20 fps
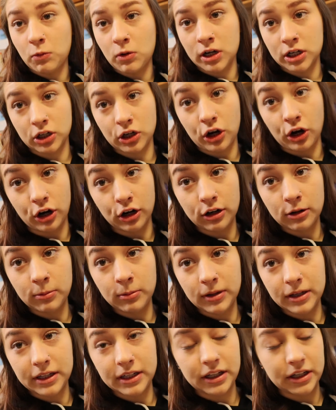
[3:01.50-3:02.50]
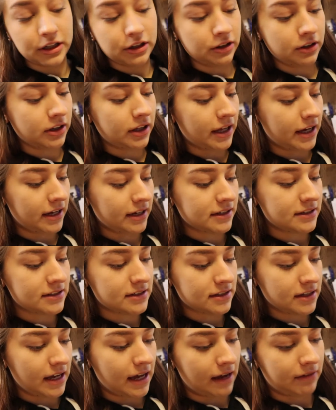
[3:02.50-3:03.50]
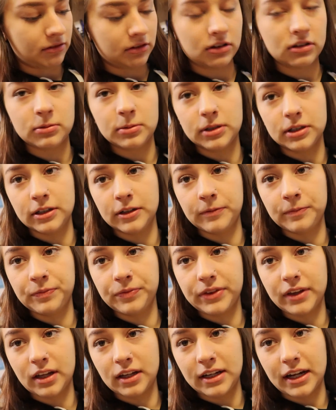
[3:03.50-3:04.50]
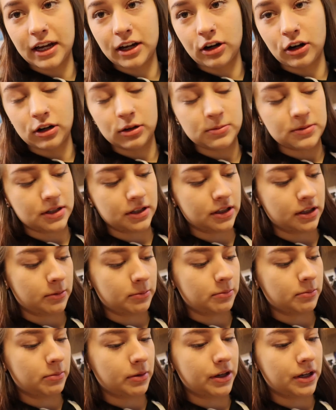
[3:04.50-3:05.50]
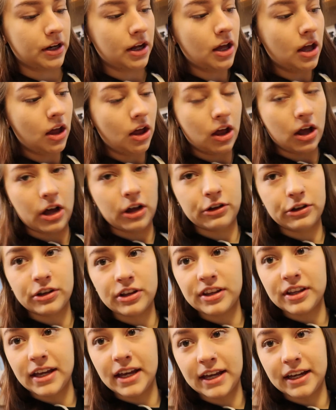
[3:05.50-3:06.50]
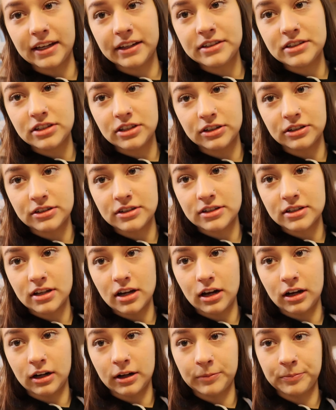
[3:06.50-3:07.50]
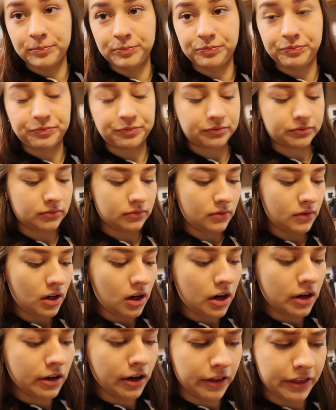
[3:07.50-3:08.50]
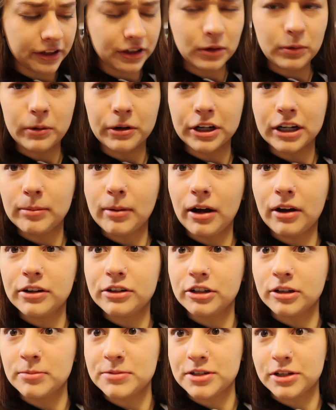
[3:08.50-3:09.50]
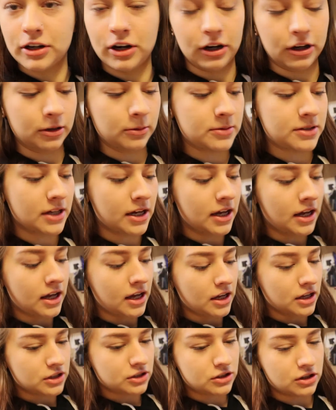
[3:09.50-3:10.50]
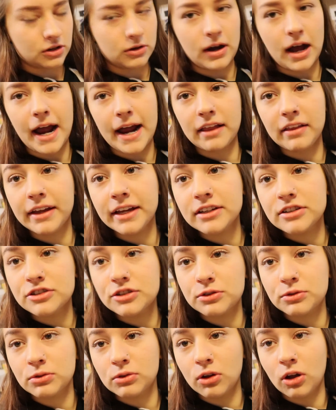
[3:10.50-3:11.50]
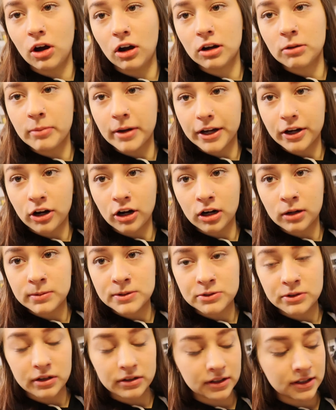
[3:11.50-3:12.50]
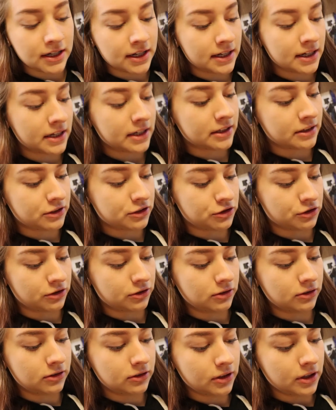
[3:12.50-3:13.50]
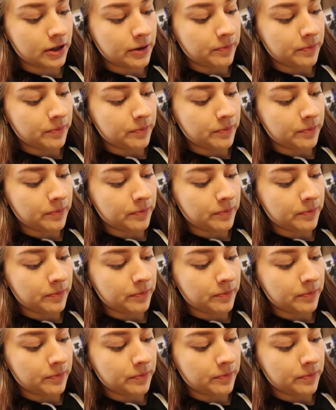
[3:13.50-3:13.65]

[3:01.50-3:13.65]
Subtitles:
1 carb in here. The eggs have a little bit of net carbs in them, but other than the eggs, there's nothing to worry about in terms of carbs. So I like to log my carbs throughout the day in a journal,